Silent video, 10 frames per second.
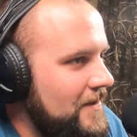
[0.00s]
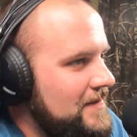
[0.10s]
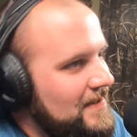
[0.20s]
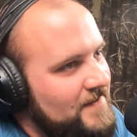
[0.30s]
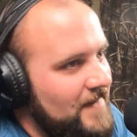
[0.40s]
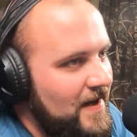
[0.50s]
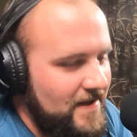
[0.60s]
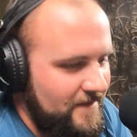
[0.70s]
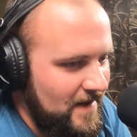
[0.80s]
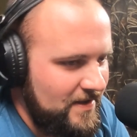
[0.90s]
of those things. If I
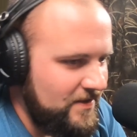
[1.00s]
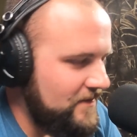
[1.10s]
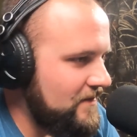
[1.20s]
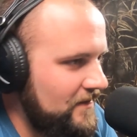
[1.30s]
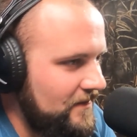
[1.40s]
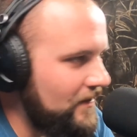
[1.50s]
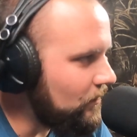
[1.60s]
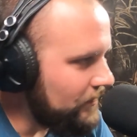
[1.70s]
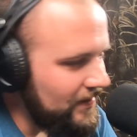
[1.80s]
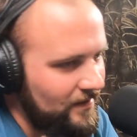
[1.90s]
if I struck
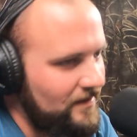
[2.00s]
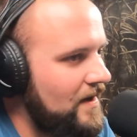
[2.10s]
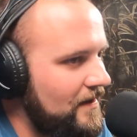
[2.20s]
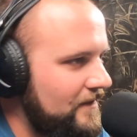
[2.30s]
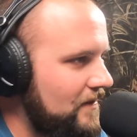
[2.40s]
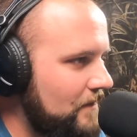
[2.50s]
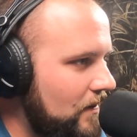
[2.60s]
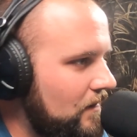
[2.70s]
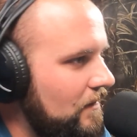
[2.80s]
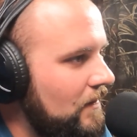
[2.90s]
gold, hit the lottery
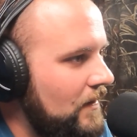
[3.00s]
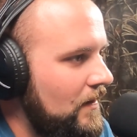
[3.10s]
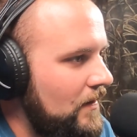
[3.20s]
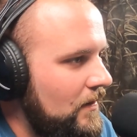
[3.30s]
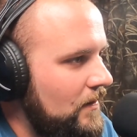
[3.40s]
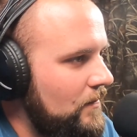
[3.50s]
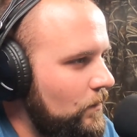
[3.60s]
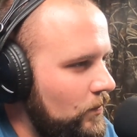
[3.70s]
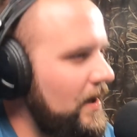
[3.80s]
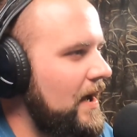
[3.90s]
tomorrow,
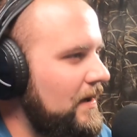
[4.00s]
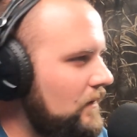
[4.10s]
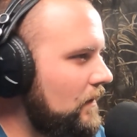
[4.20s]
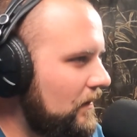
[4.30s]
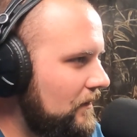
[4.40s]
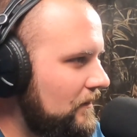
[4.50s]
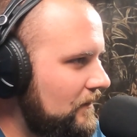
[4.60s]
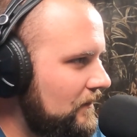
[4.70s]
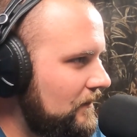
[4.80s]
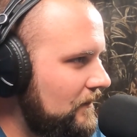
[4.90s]
would I do it?
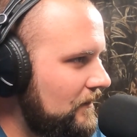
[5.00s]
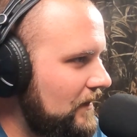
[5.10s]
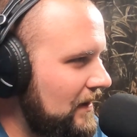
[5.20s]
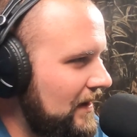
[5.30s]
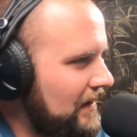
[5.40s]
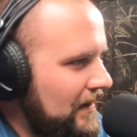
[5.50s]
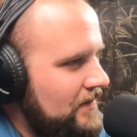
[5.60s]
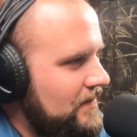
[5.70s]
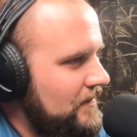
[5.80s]
Yeah, and I, I just